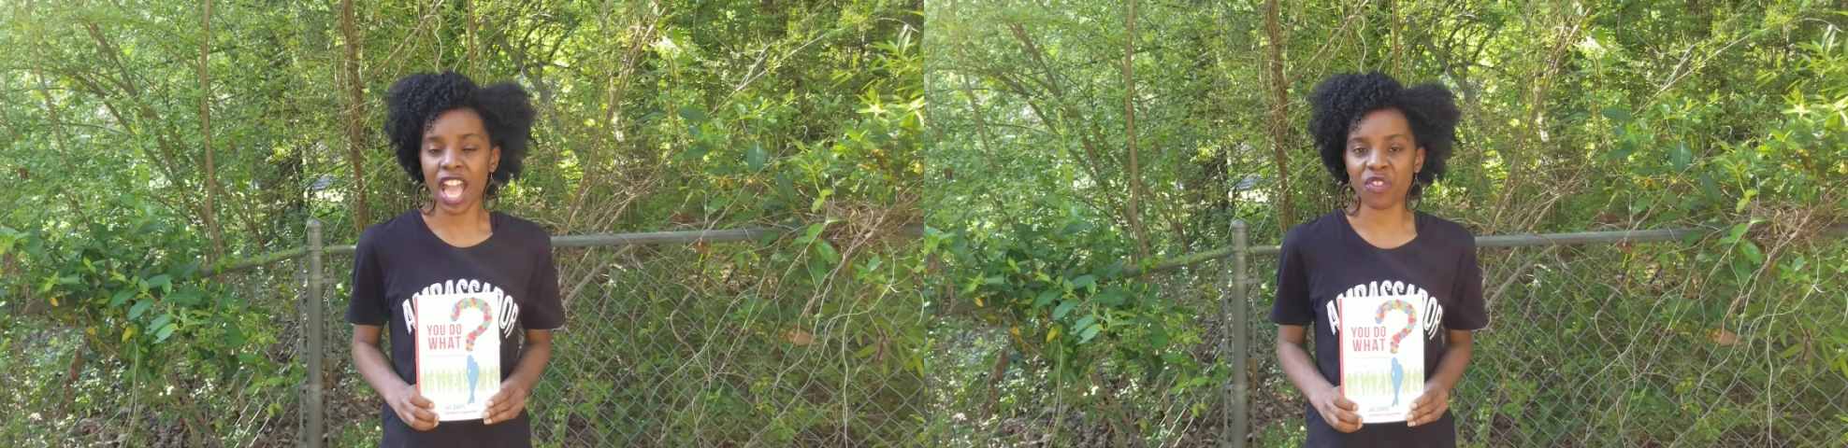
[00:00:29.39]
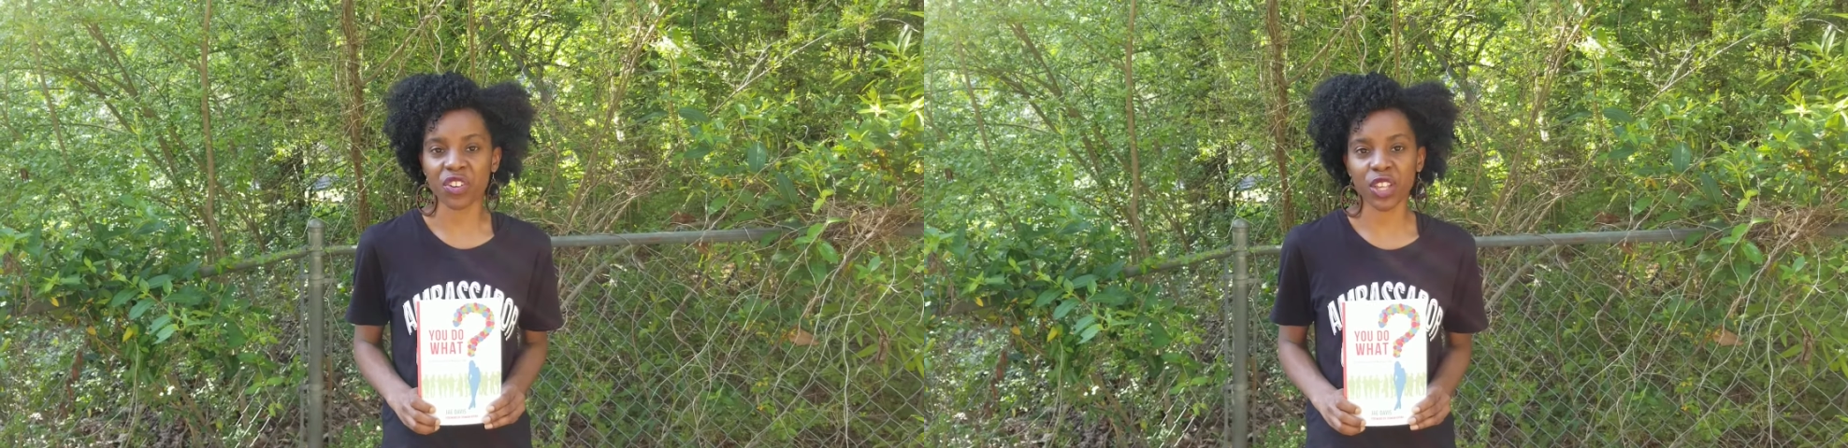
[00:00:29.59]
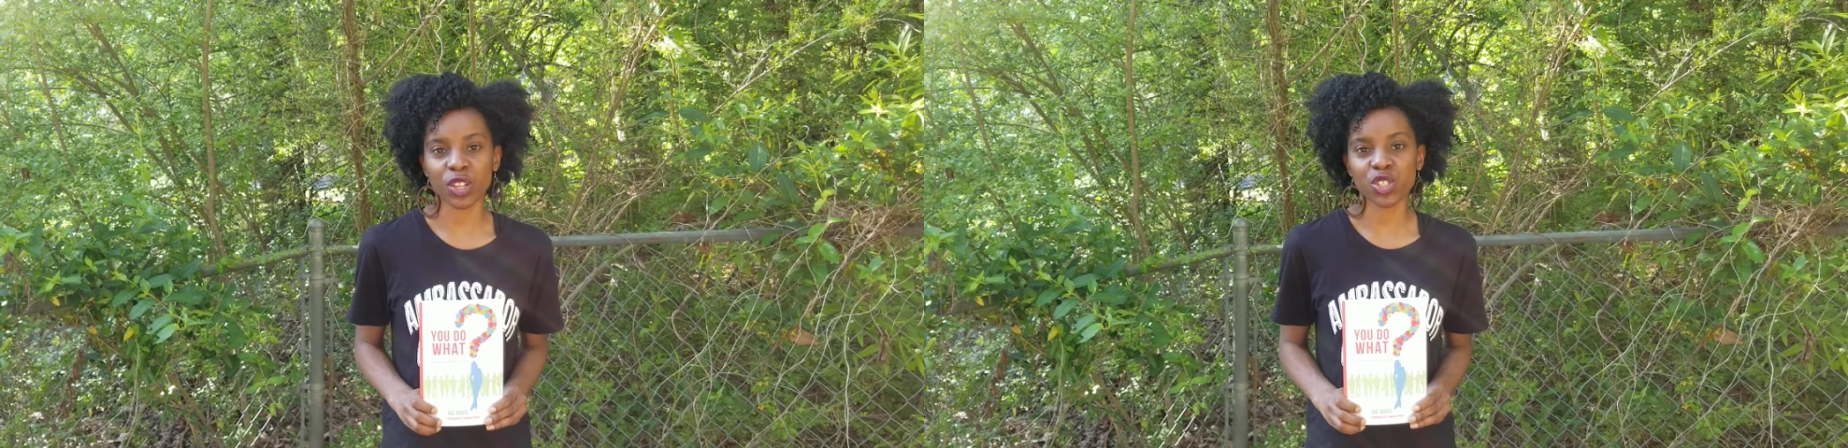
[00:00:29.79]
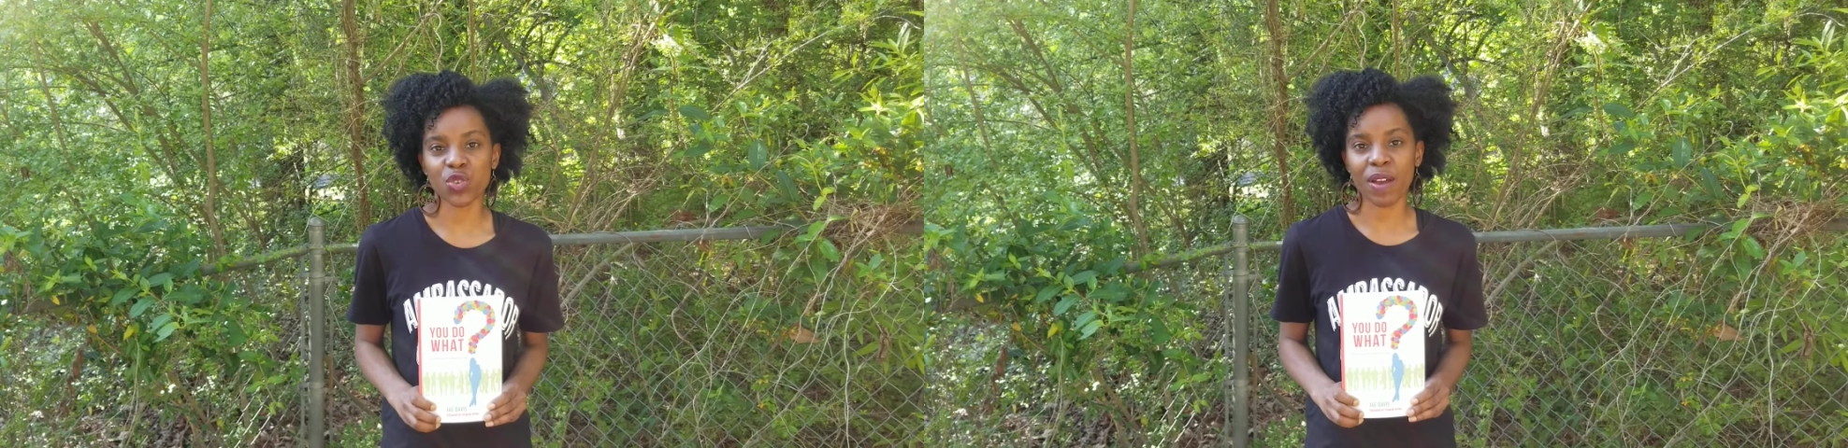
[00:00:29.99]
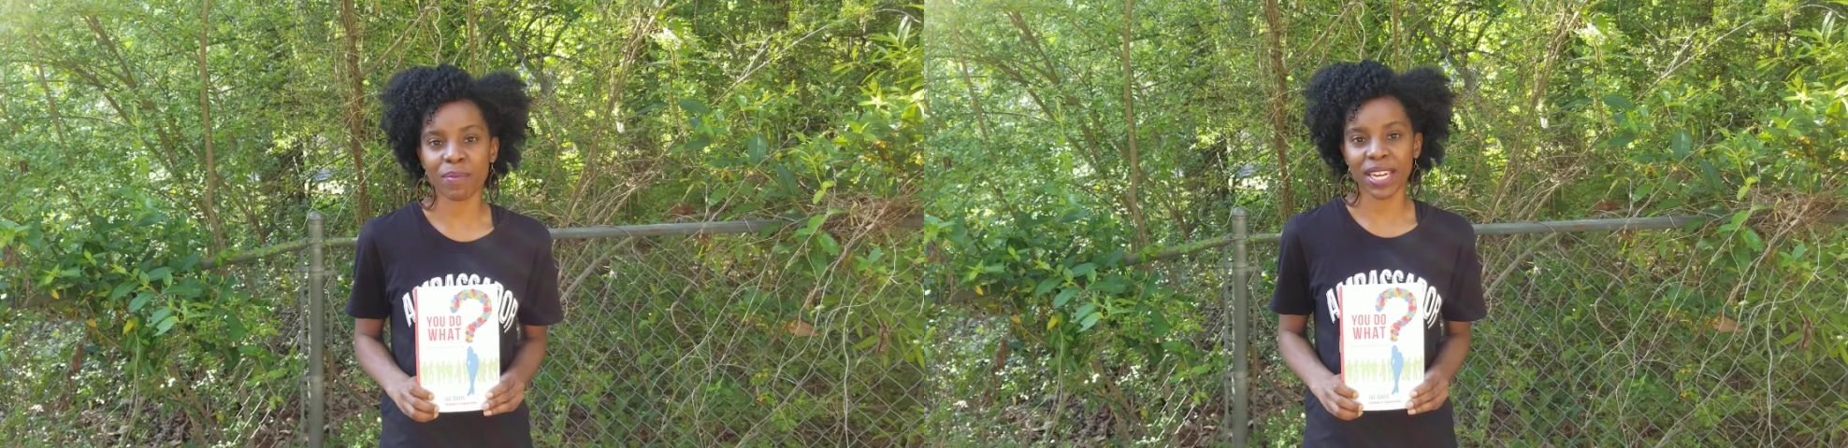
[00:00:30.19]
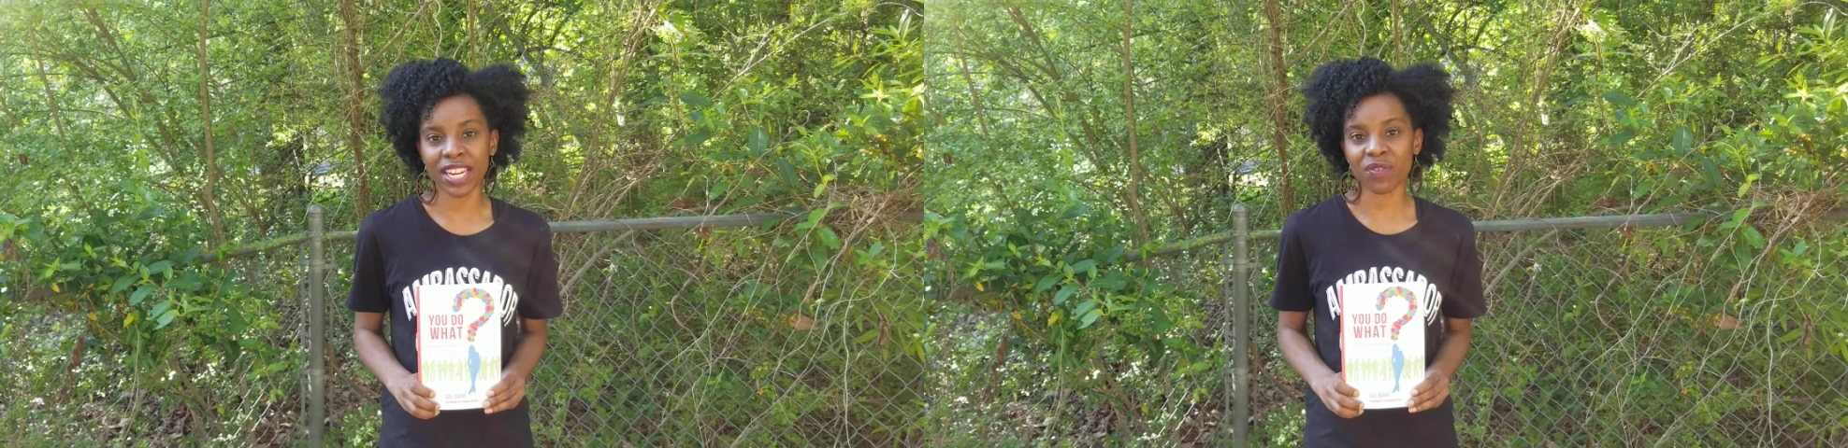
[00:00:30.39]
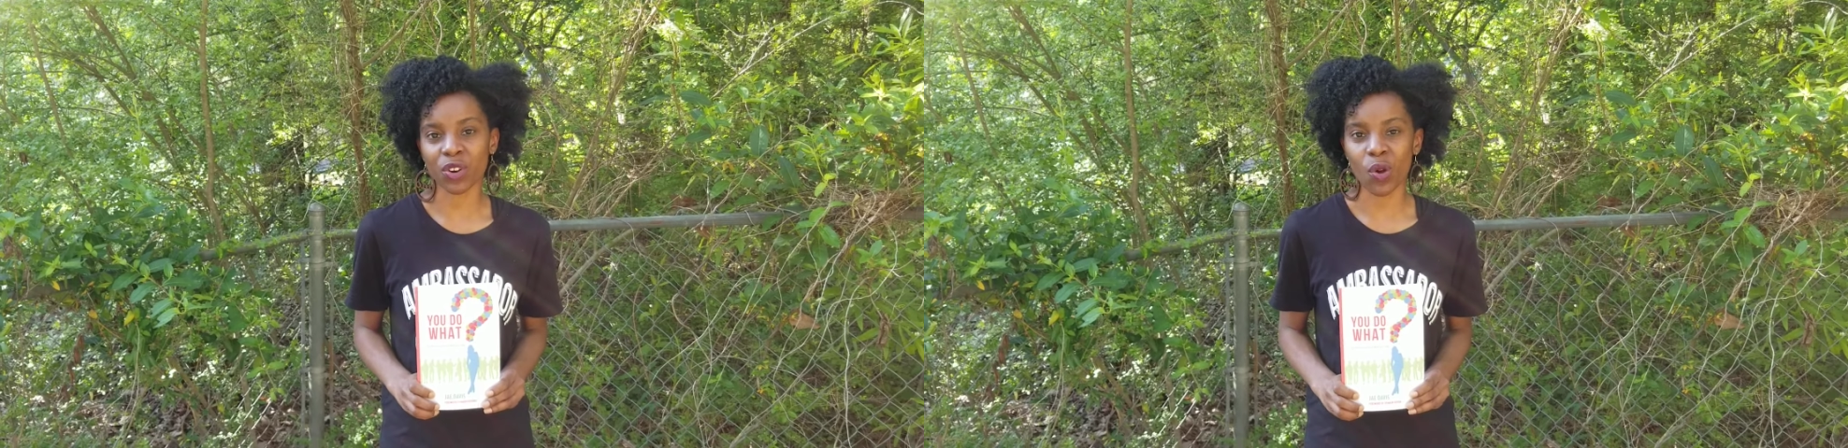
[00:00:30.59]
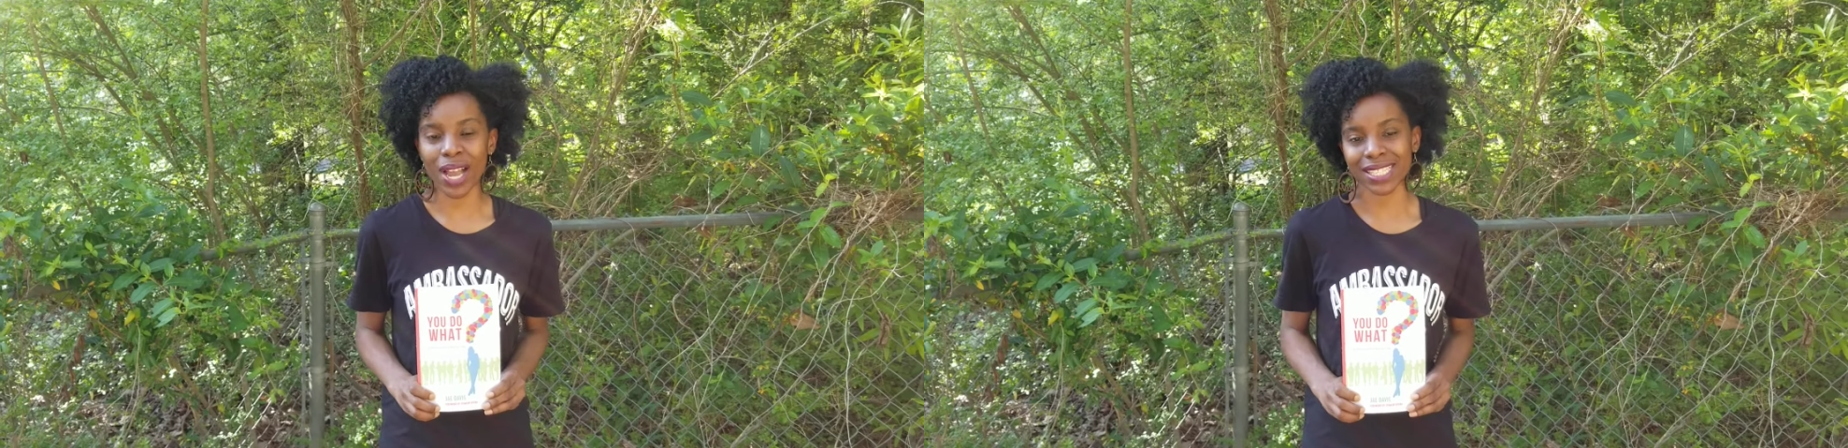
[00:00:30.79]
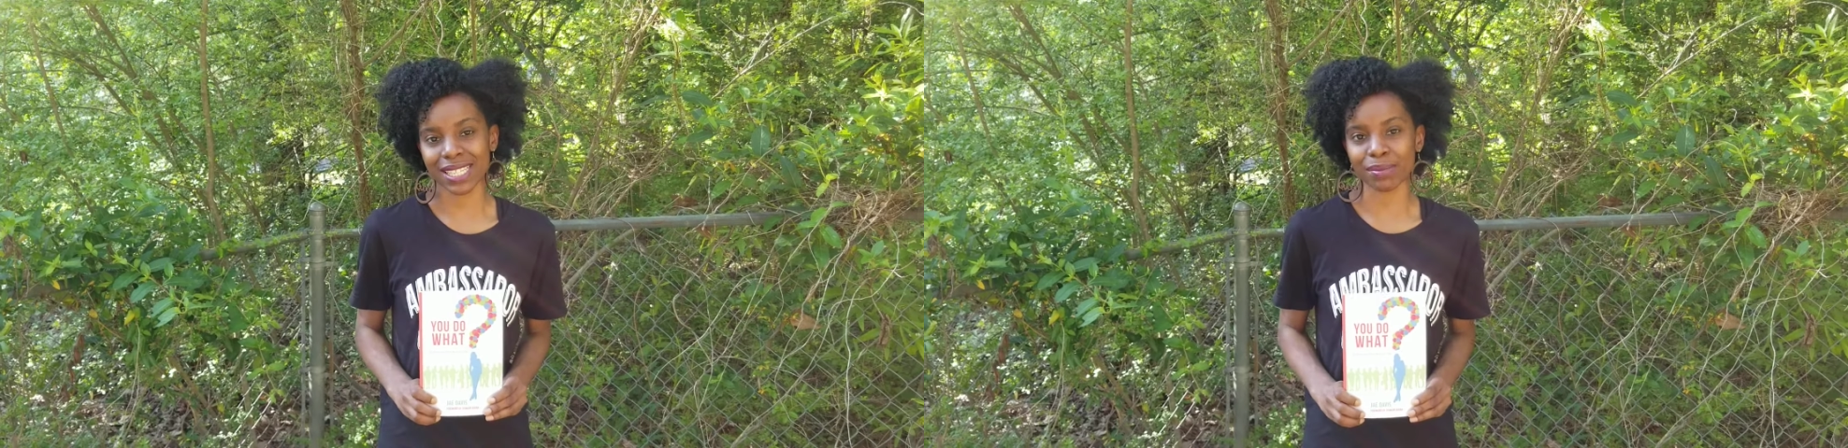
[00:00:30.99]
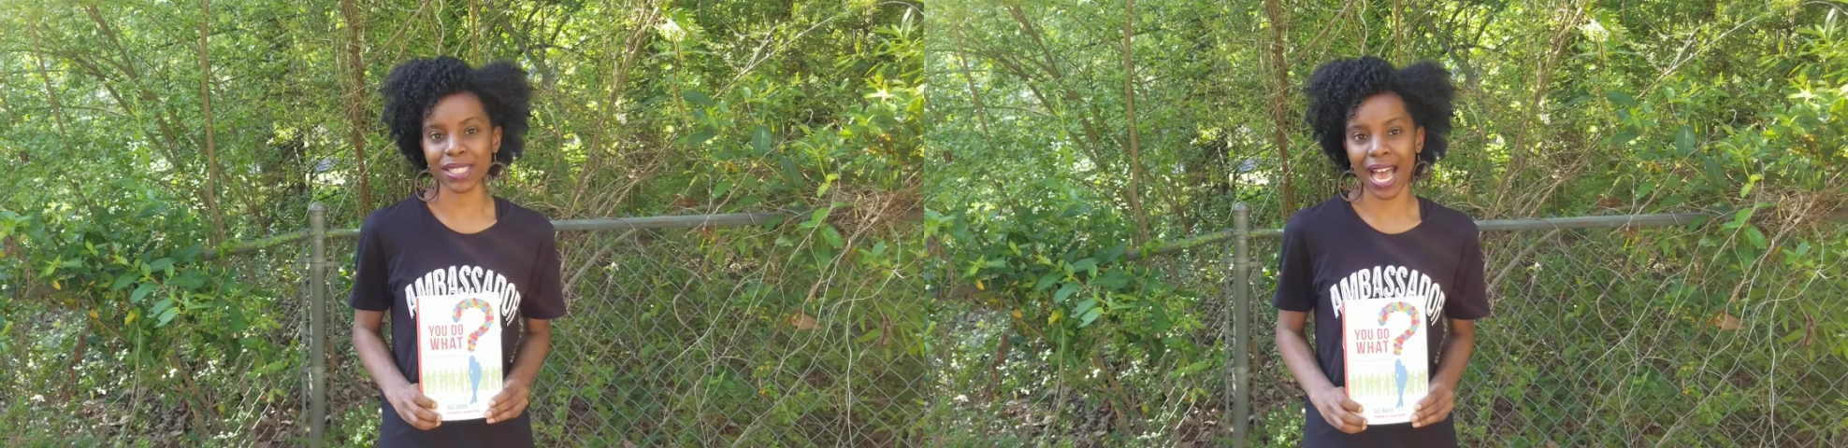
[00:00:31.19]
and for those who have been in it for quite
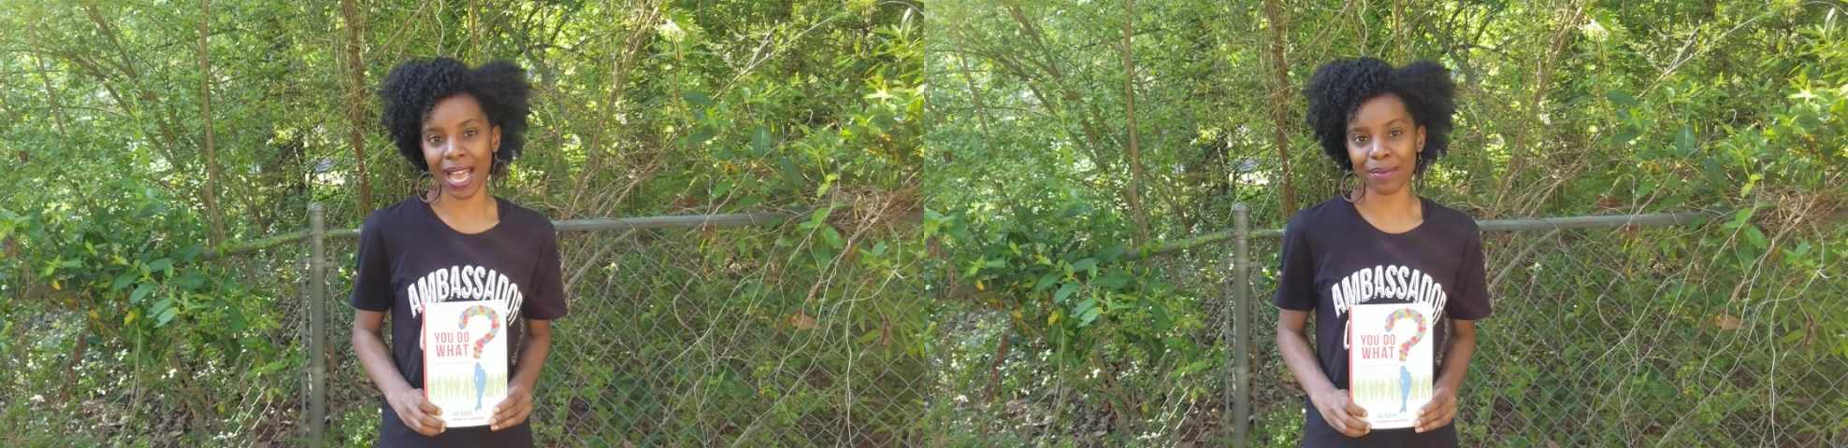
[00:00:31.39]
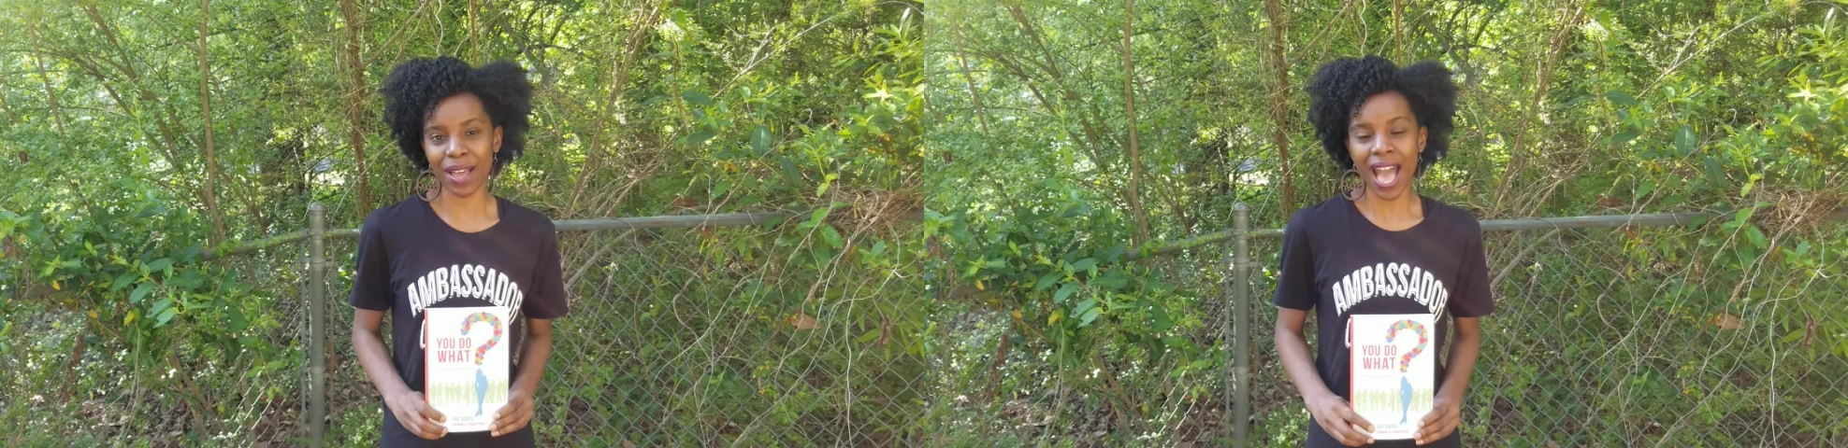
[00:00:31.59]
some time.